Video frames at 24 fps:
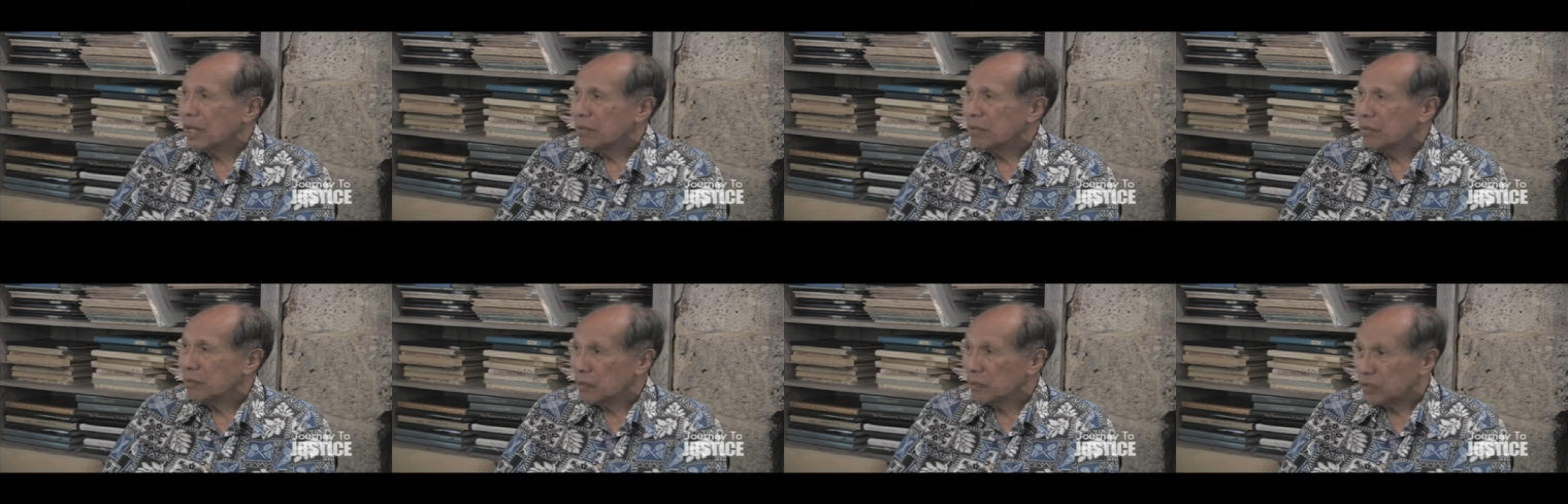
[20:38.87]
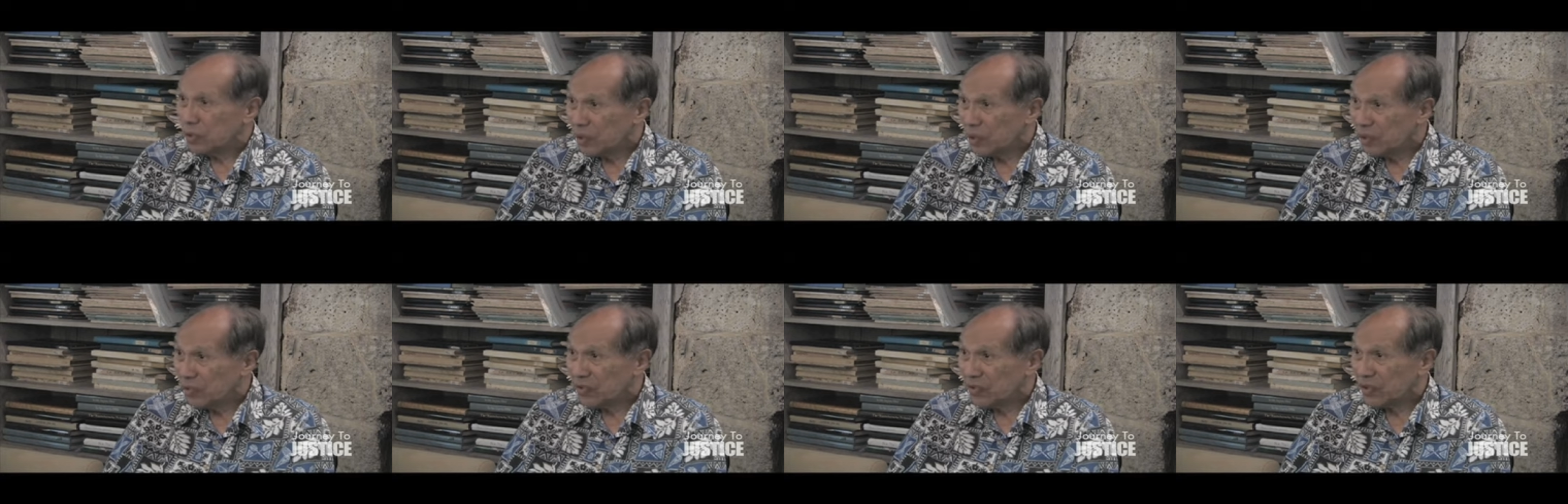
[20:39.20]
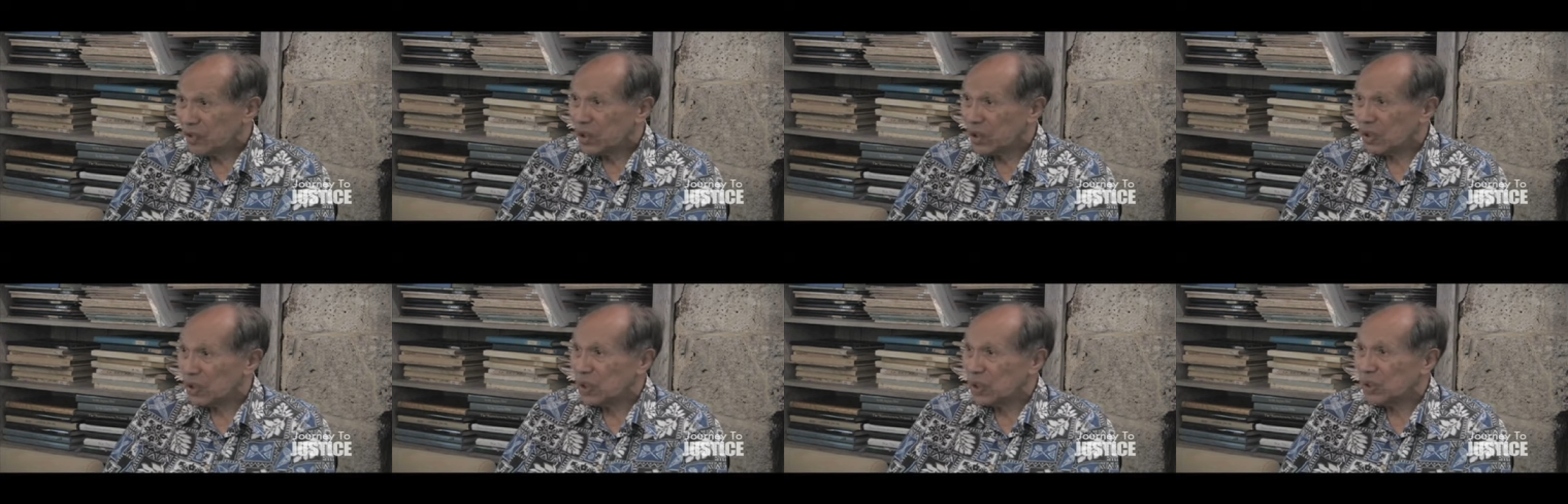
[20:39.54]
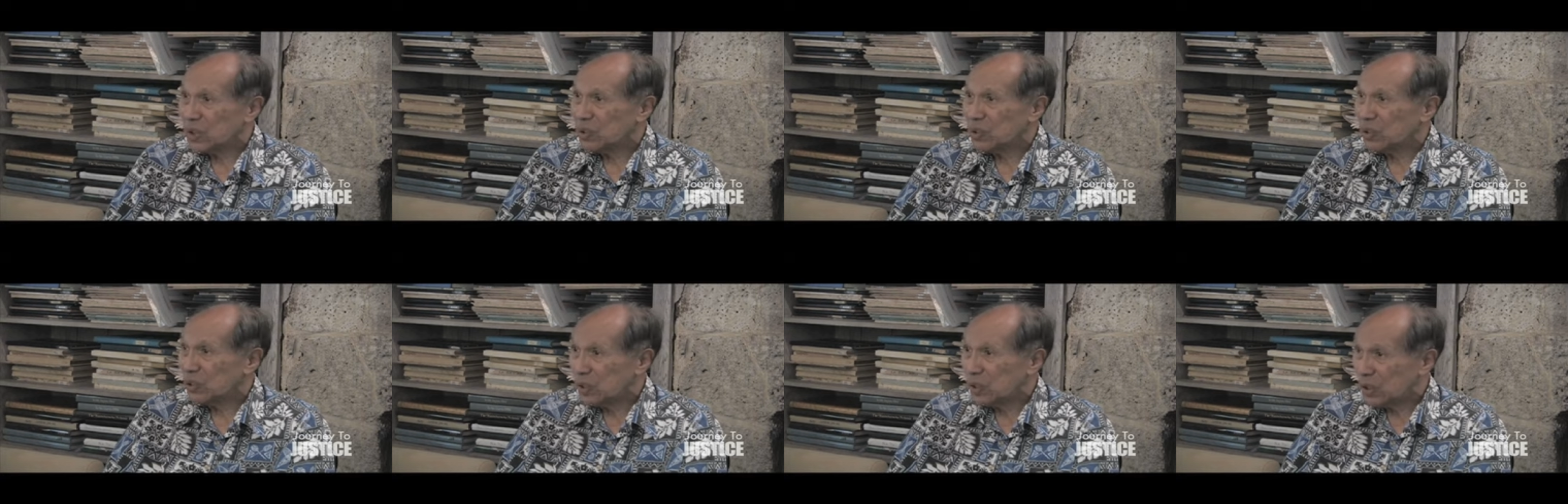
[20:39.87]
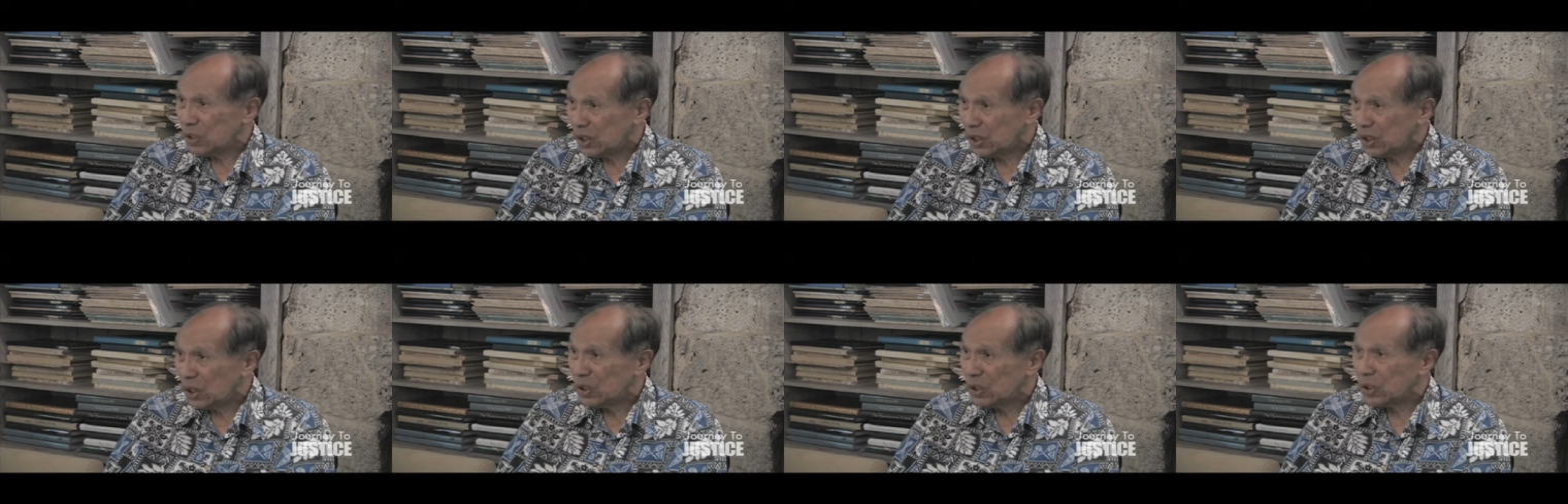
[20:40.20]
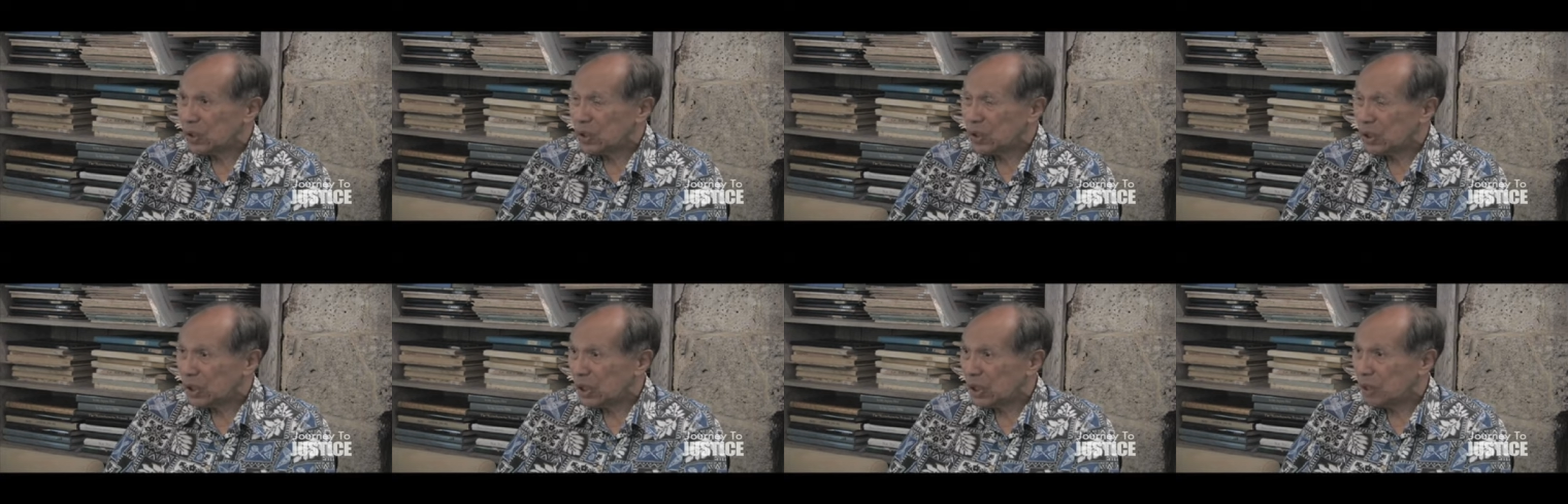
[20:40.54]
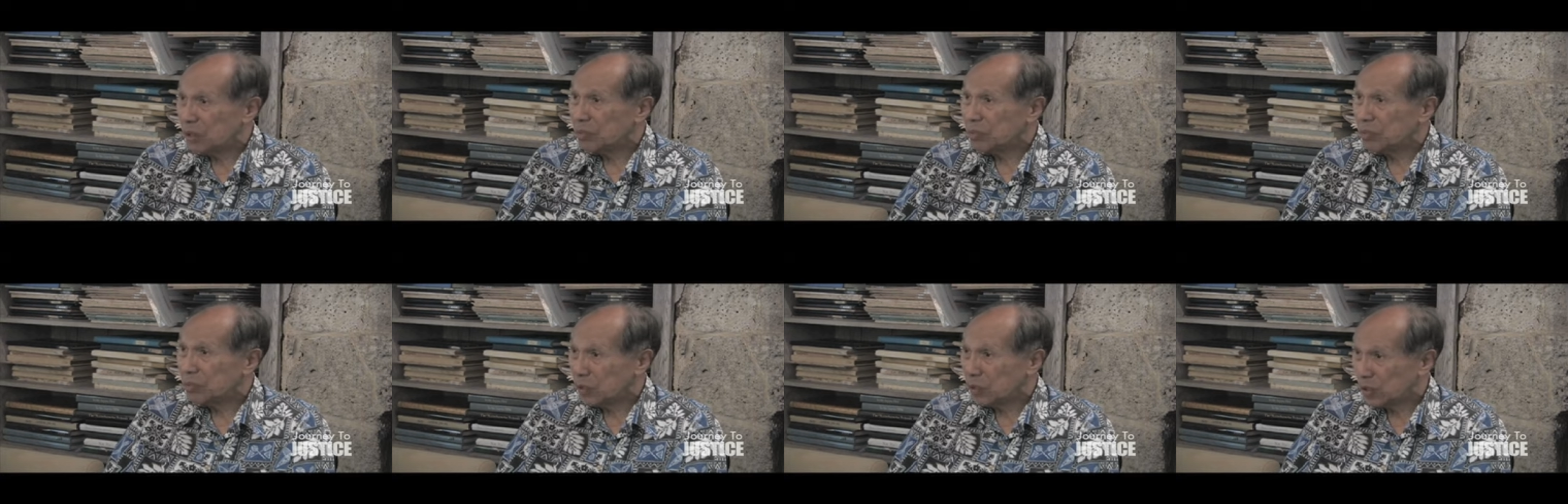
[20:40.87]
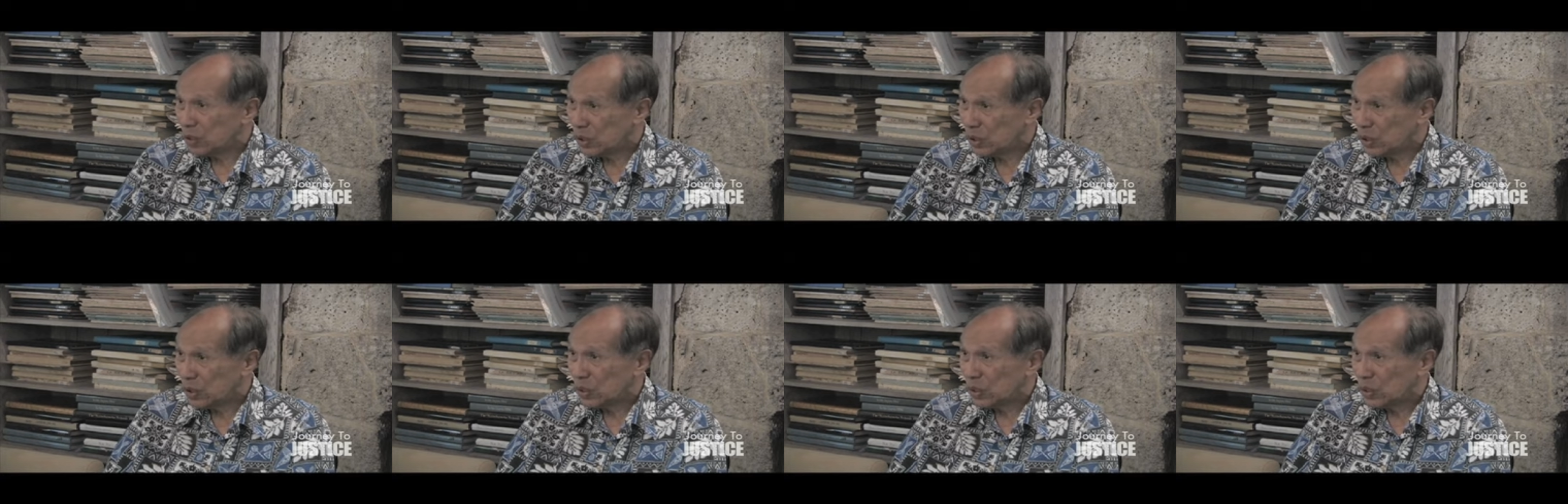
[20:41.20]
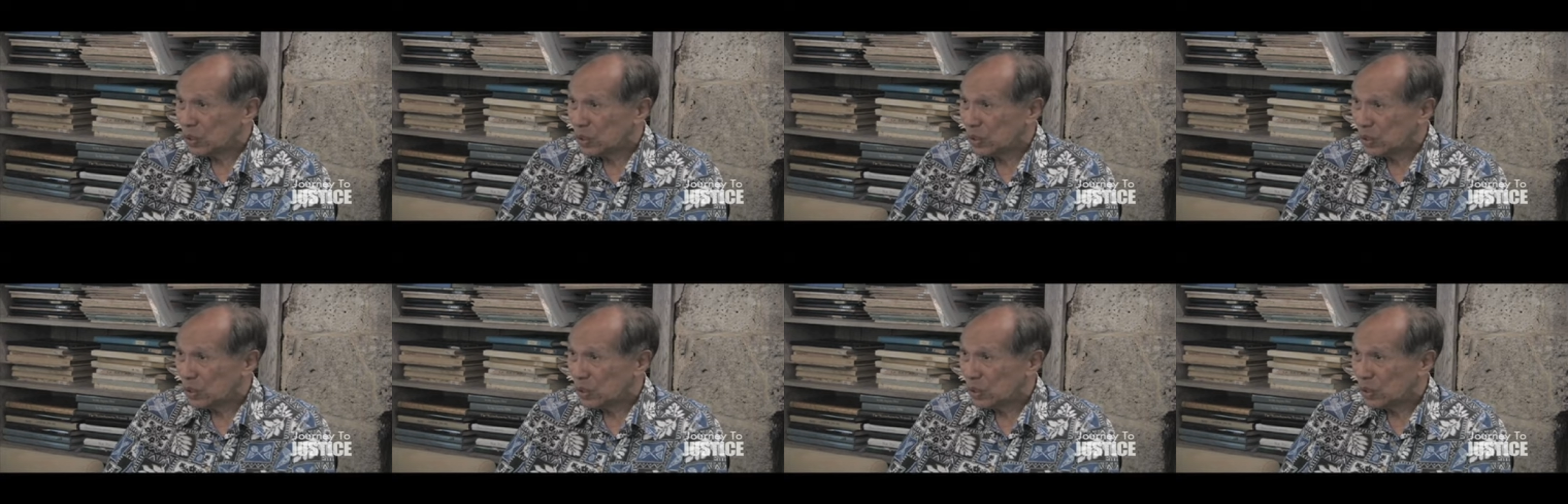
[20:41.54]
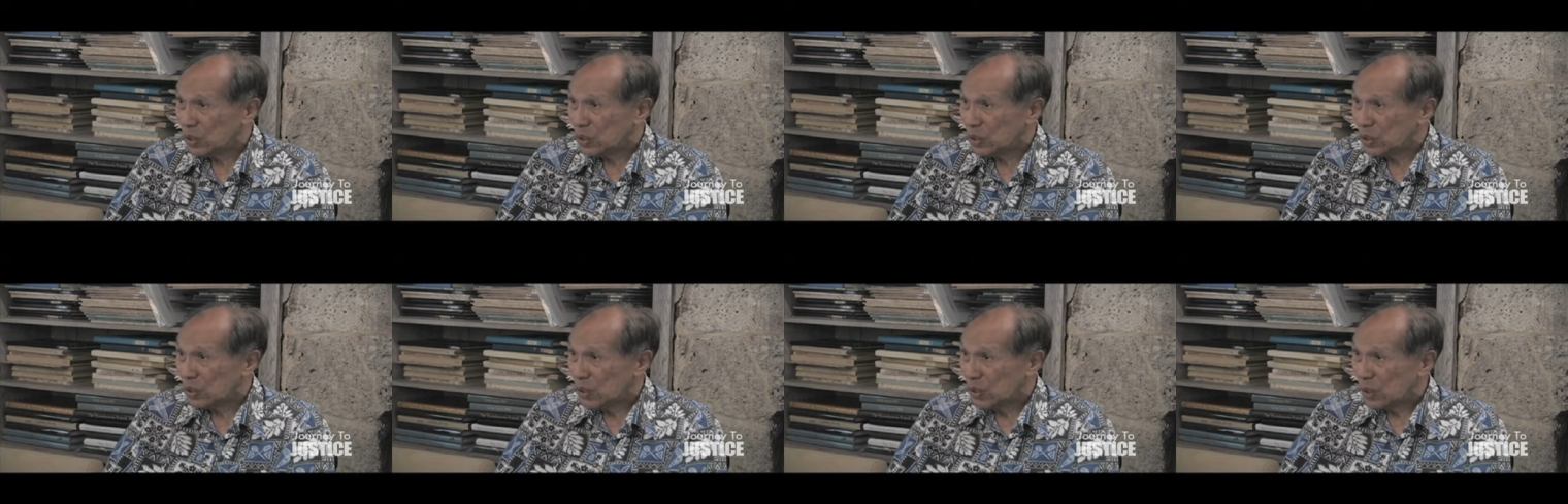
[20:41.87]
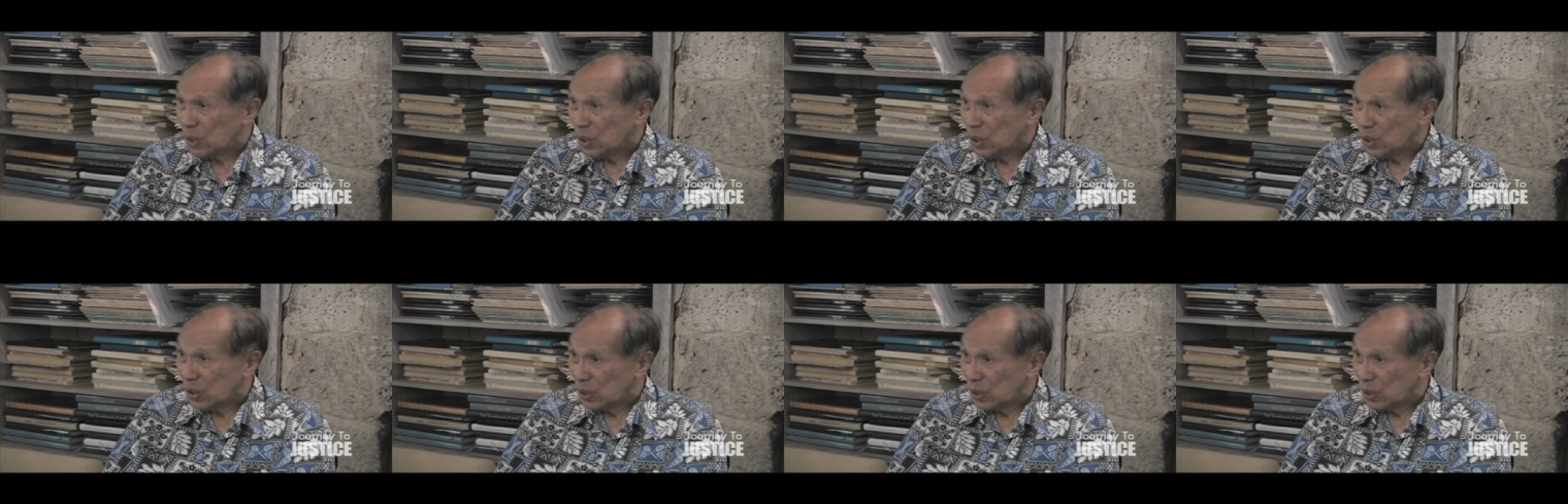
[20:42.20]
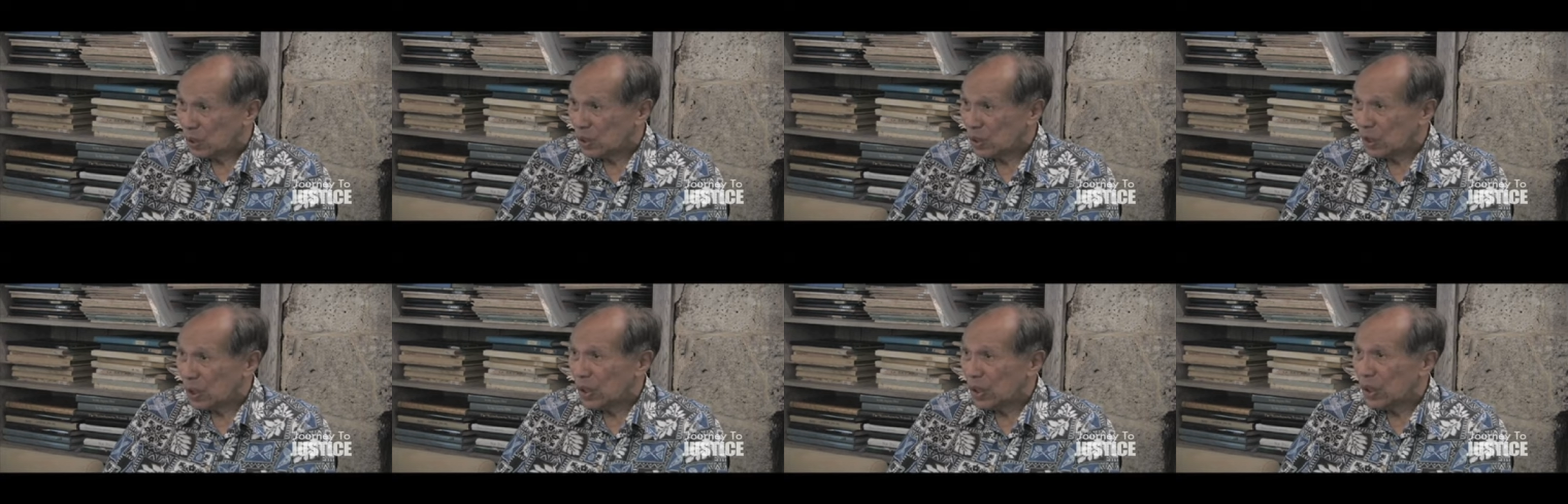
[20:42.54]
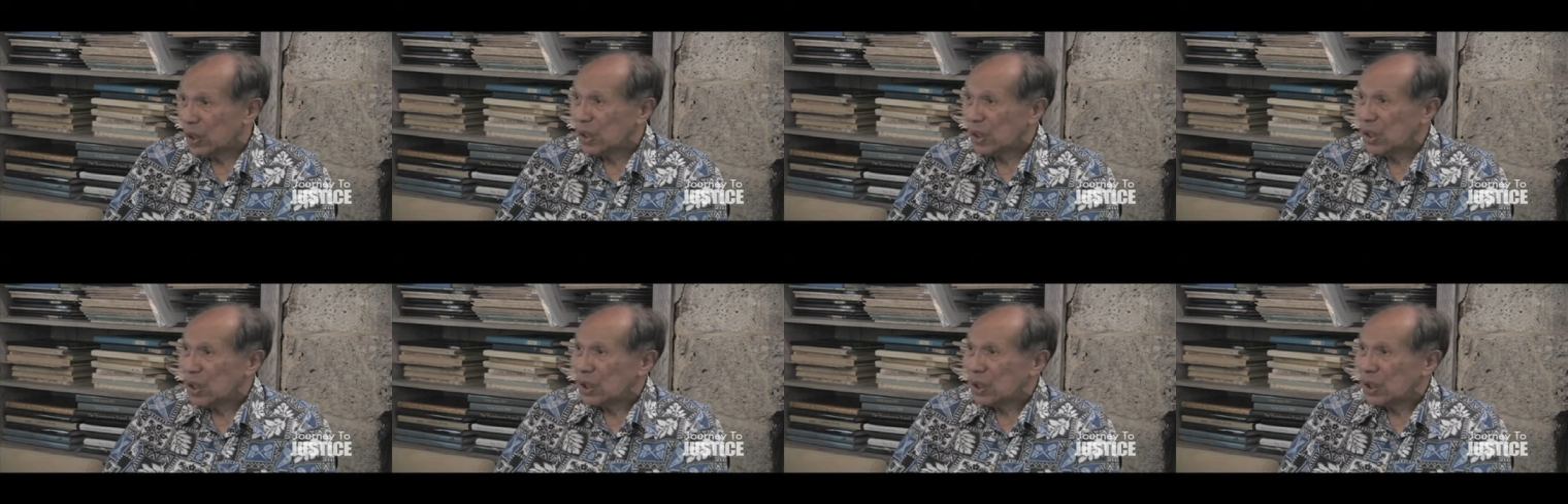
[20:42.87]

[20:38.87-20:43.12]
But we felt that we needed to keep pushing, uh mm-hmm. -huh. okay?